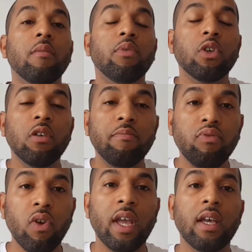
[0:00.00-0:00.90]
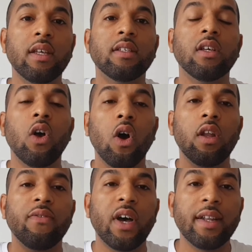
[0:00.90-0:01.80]
Put your prayers on
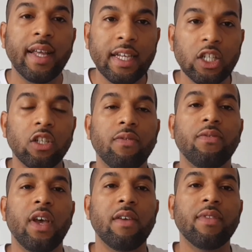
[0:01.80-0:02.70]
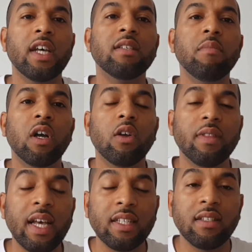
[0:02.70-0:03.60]
the foundation of faith. That's
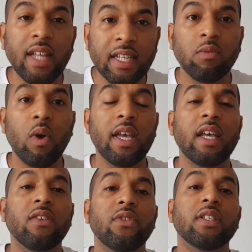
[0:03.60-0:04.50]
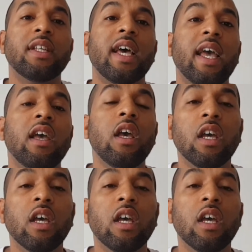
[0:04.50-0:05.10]
what it is for today.